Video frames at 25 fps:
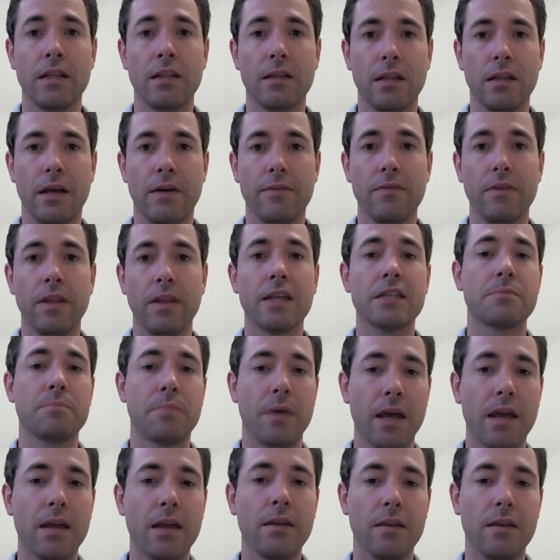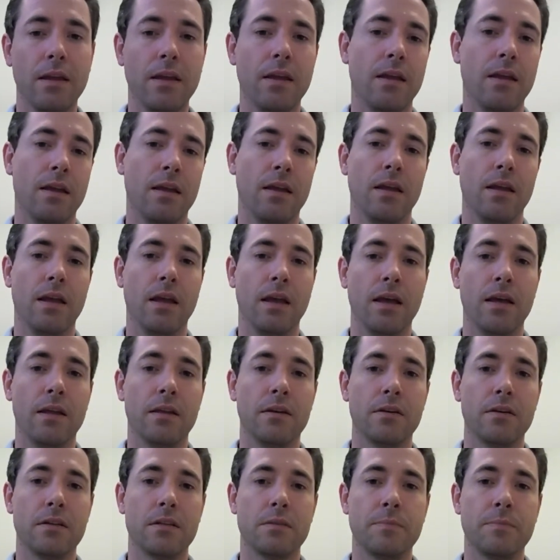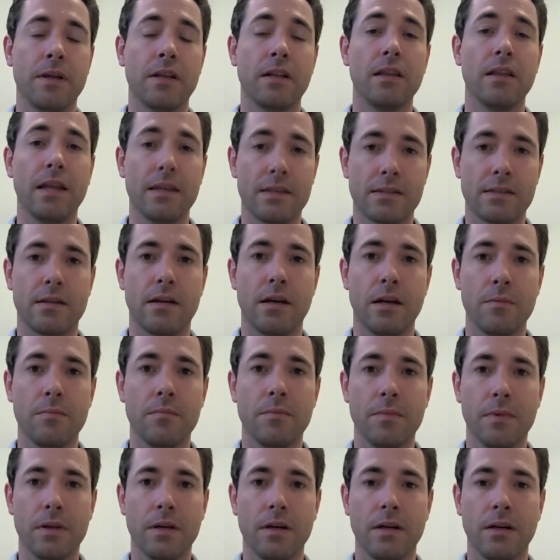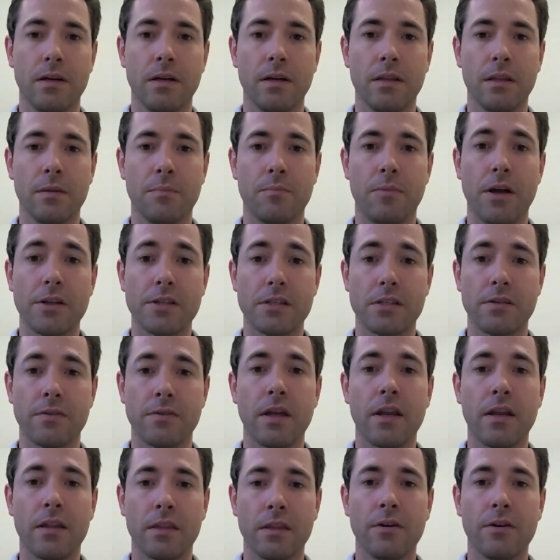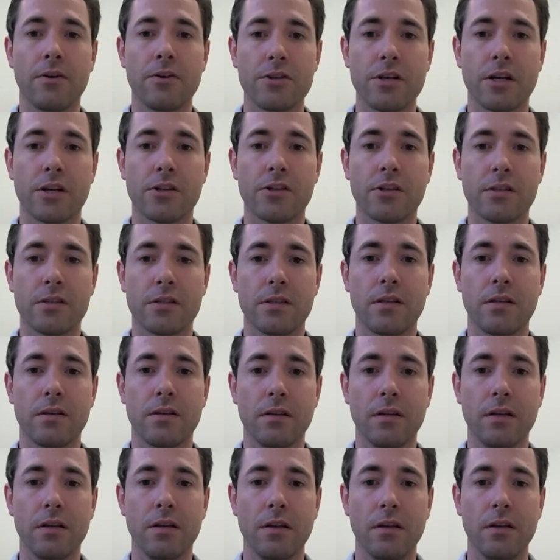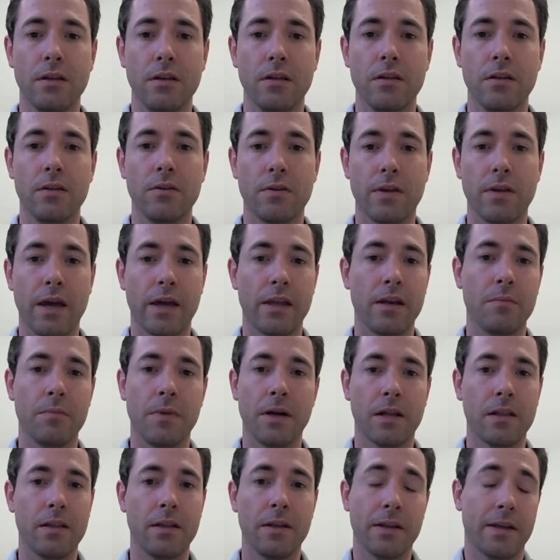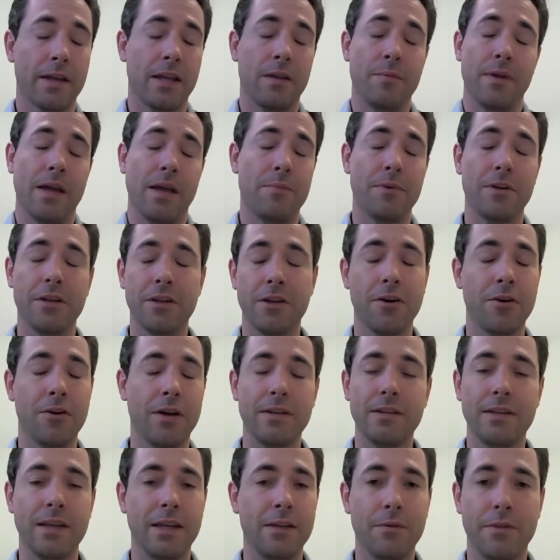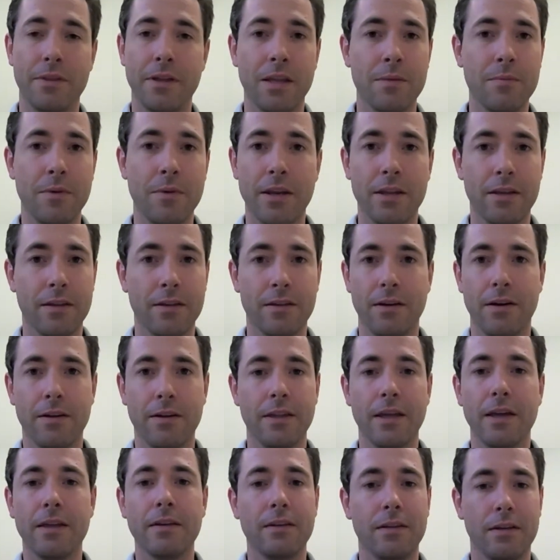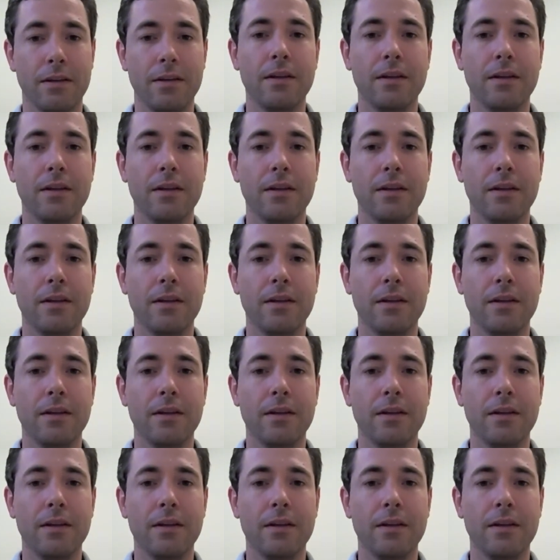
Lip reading: have less pain and spend less time in the process of getting their injections than you can in my clinic. And I'd be happy to go head to head with anybody on that.